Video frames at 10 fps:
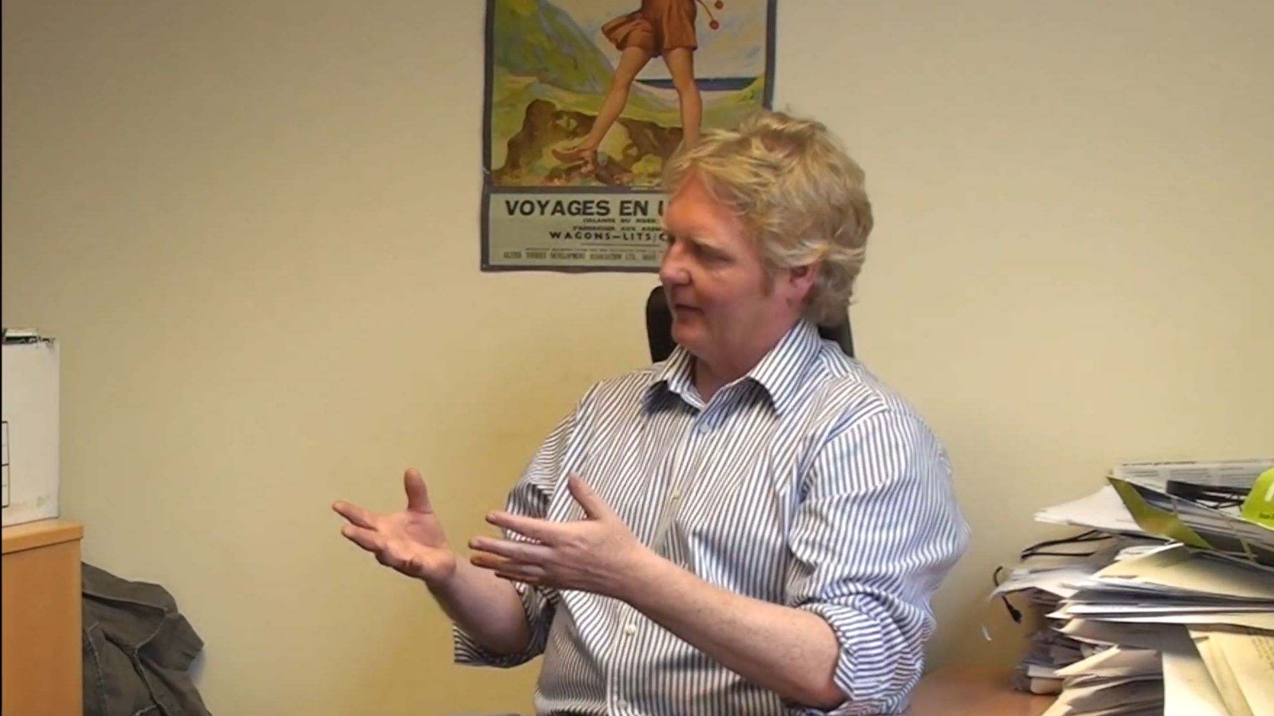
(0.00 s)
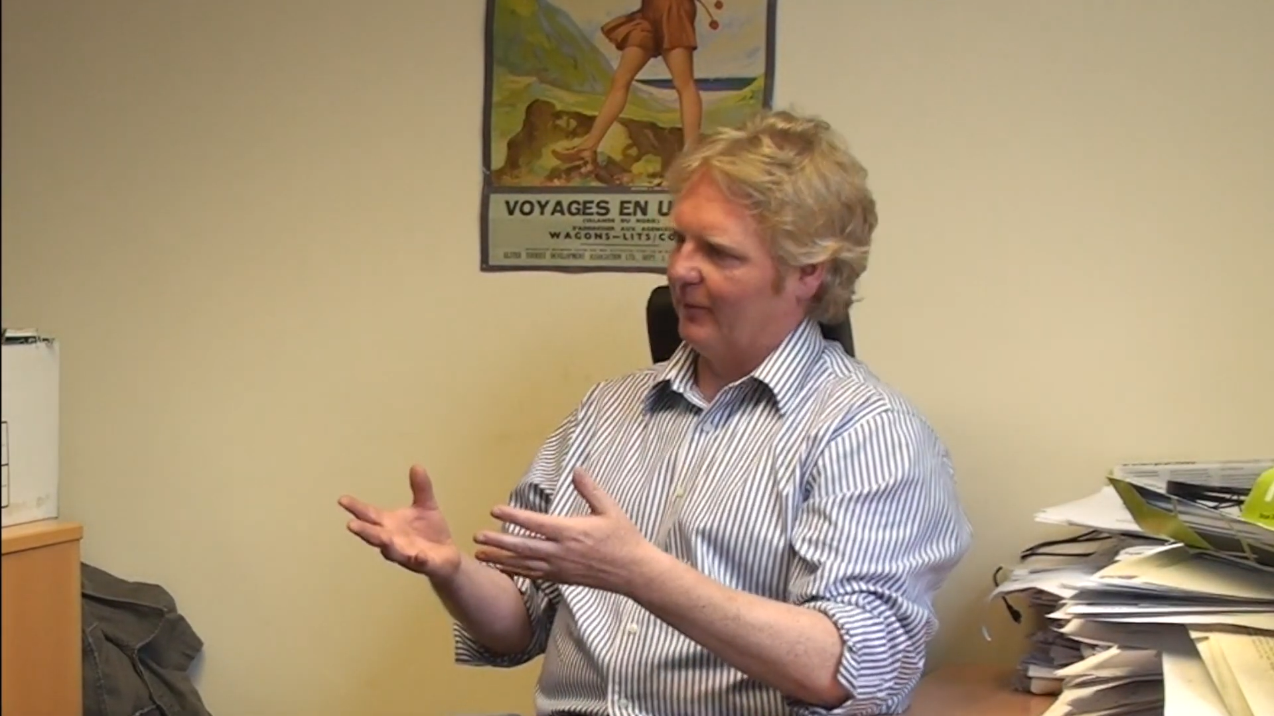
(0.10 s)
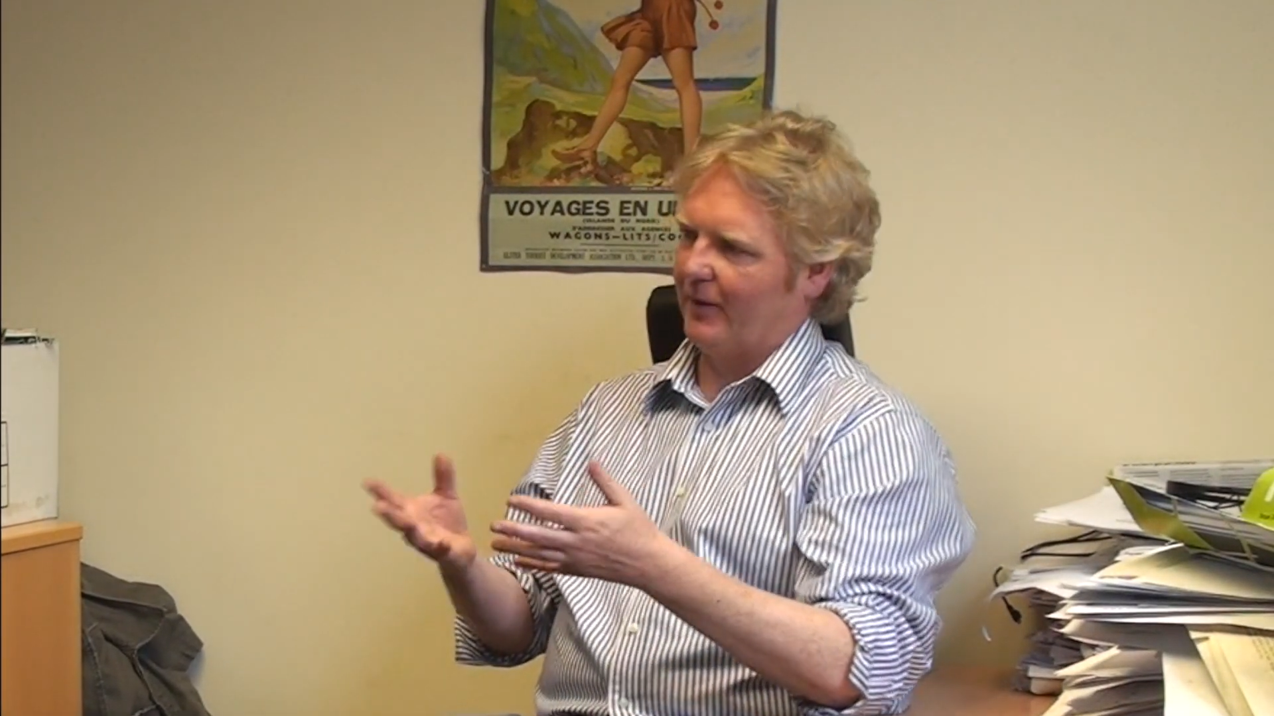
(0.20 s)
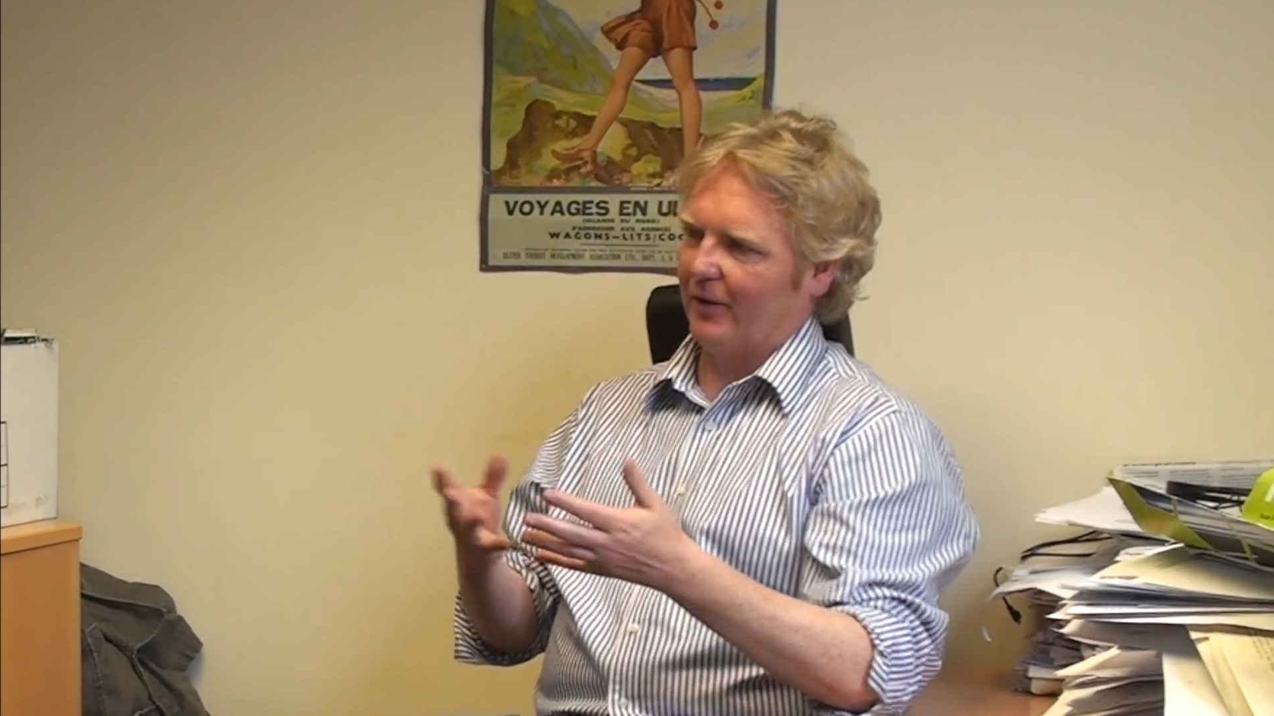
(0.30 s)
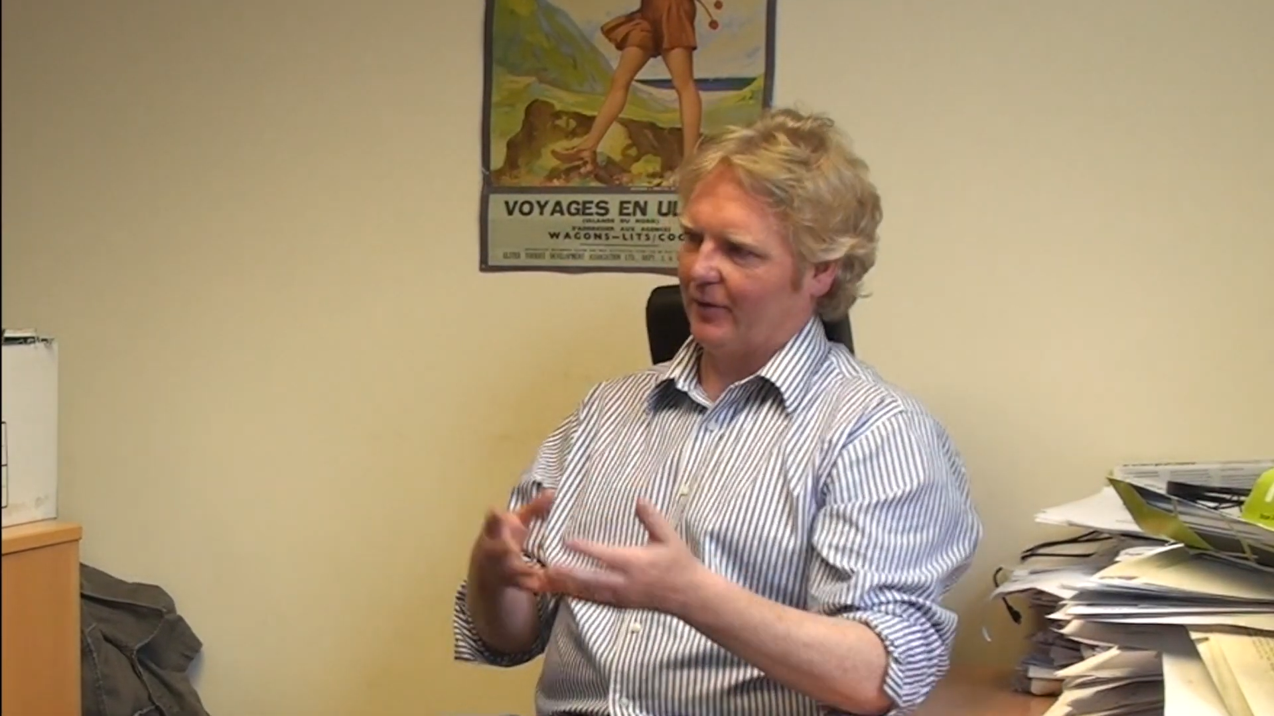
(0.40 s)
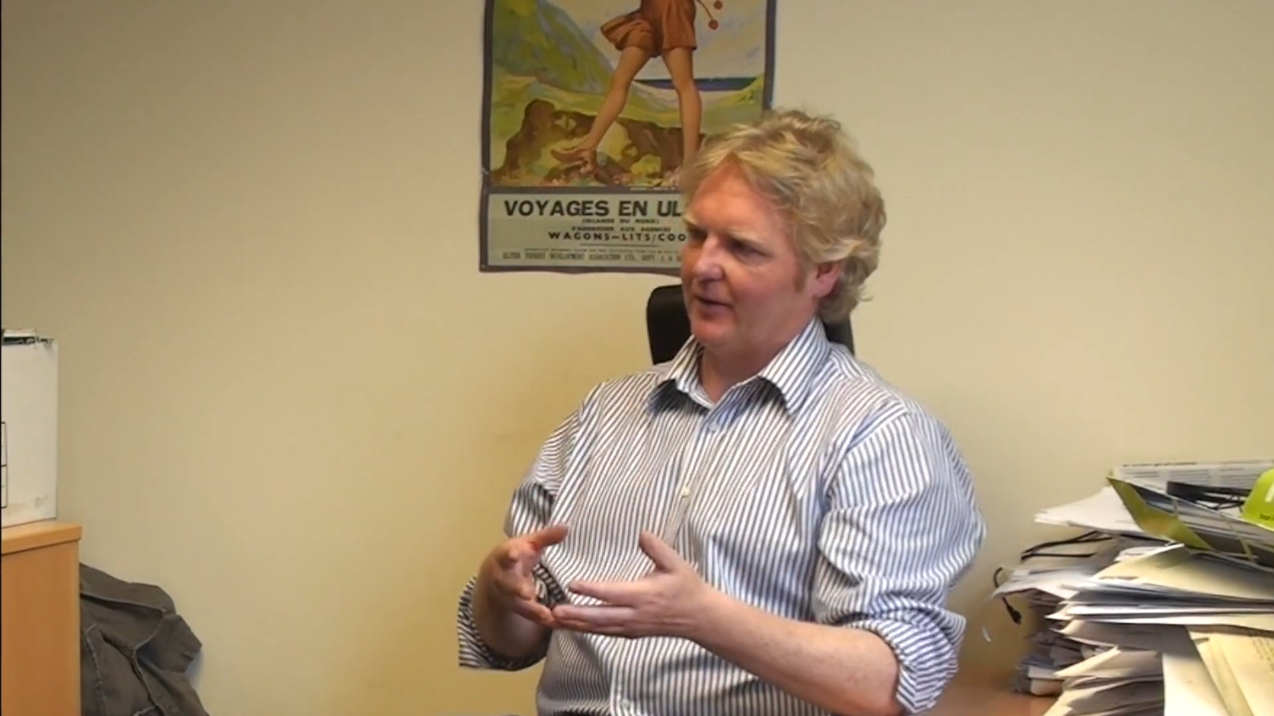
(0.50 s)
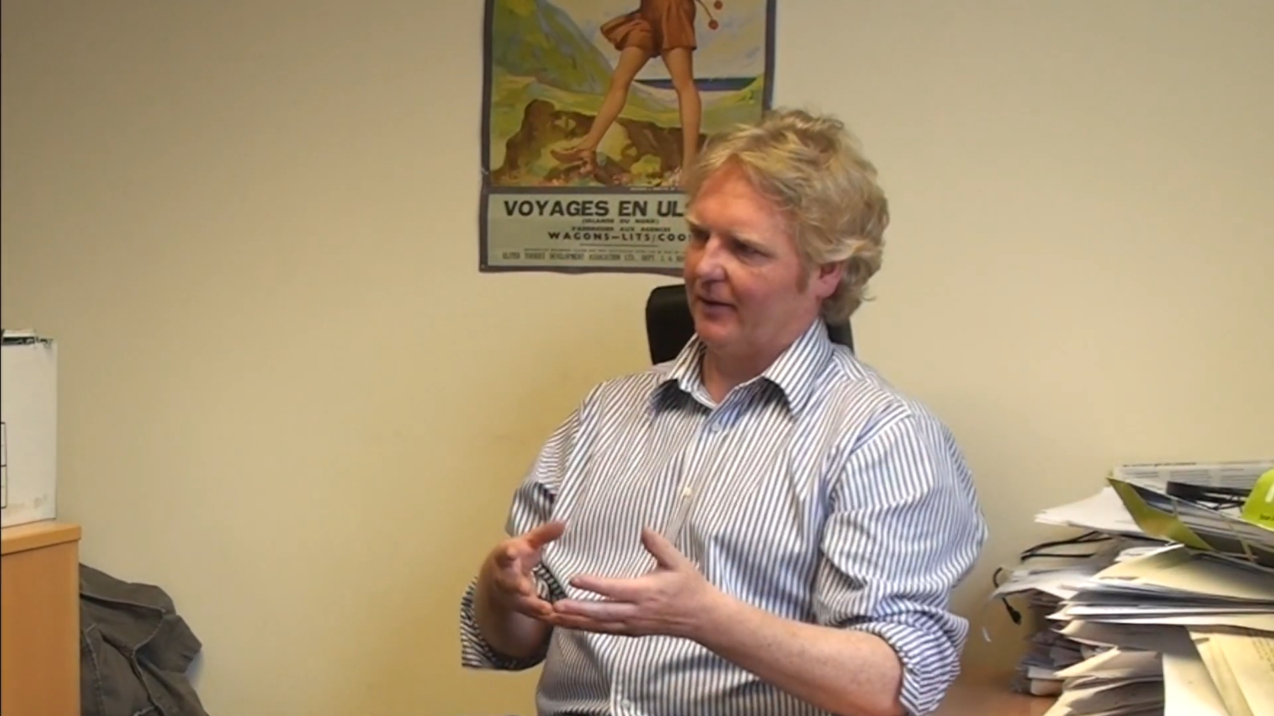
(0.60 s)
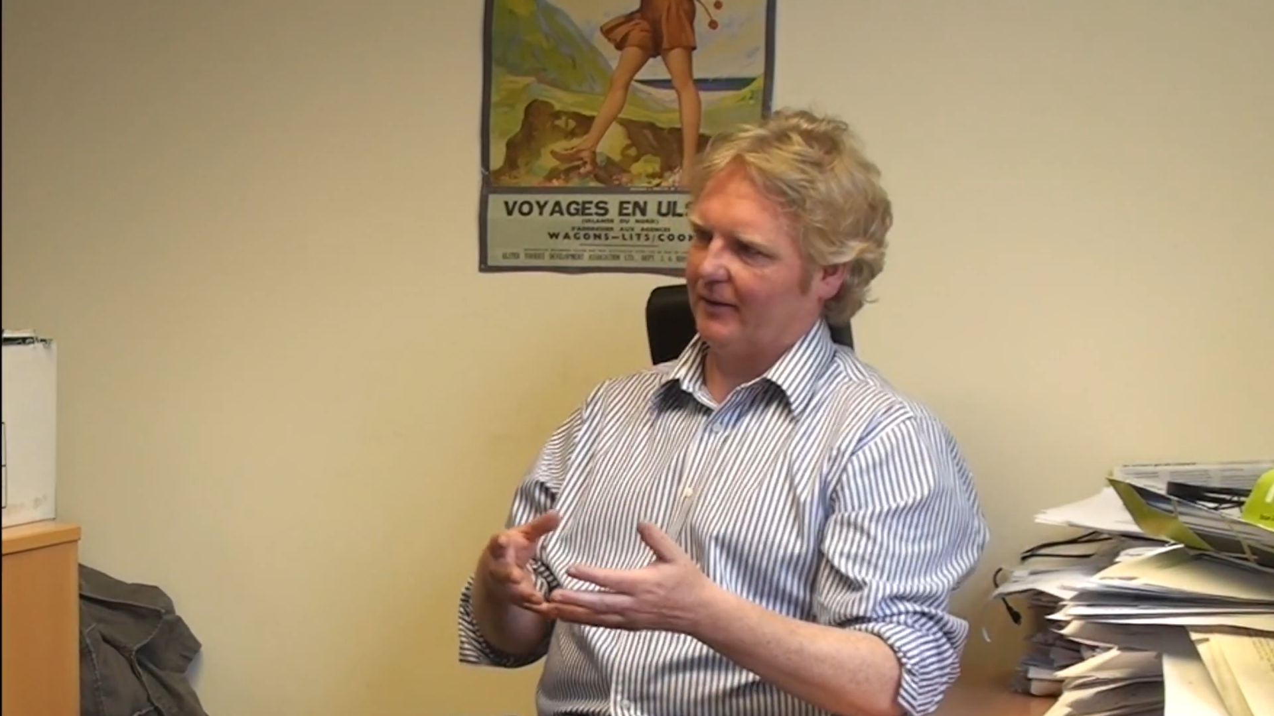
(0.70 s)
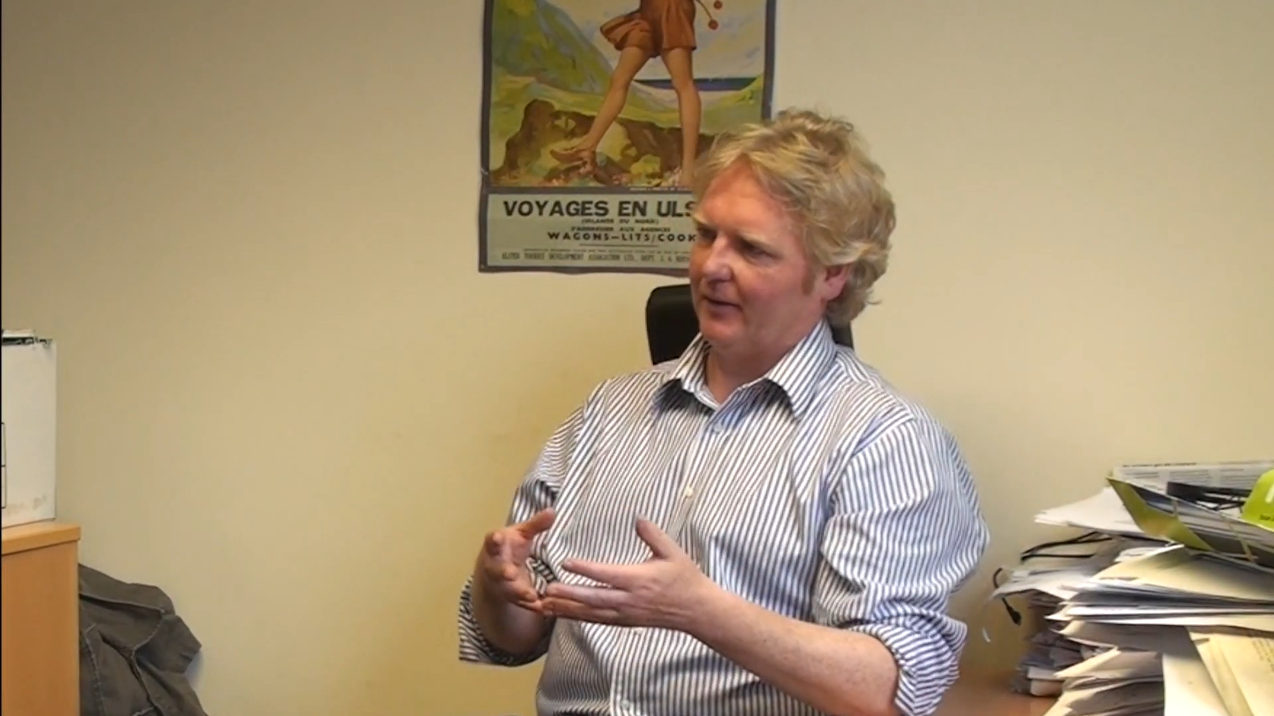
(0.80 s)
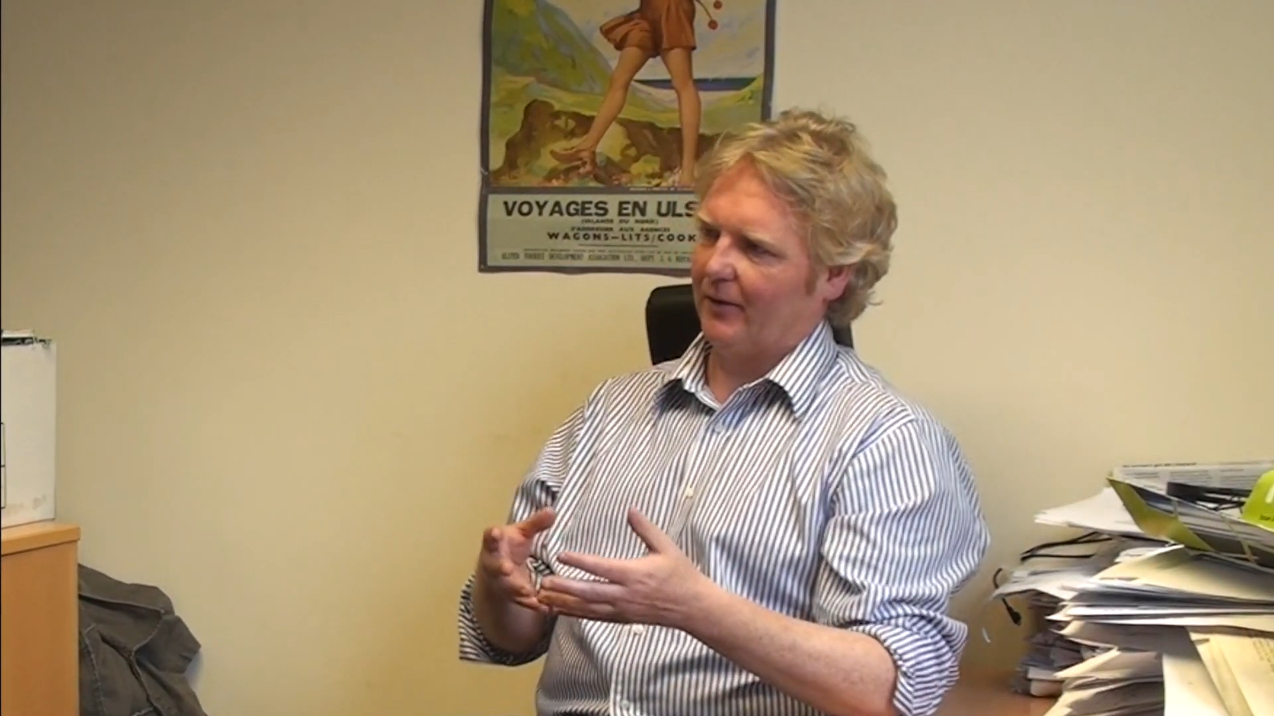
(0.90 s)
you know, with young
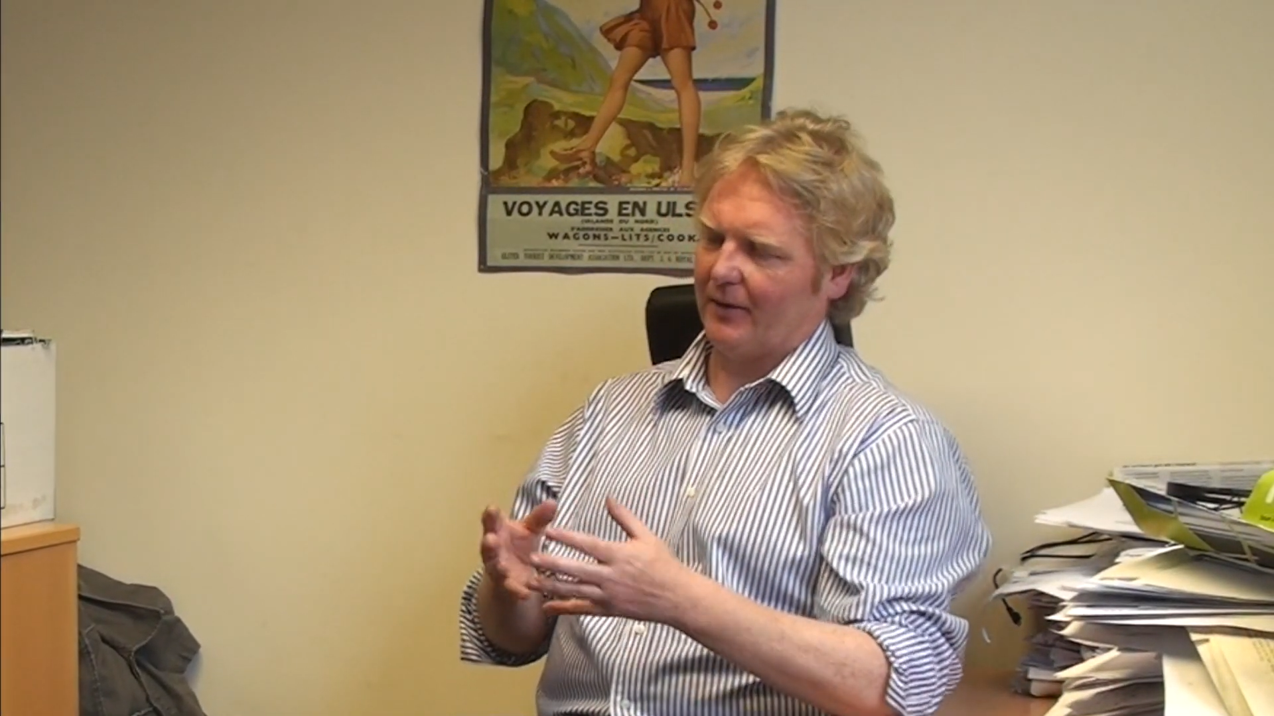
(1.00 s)
children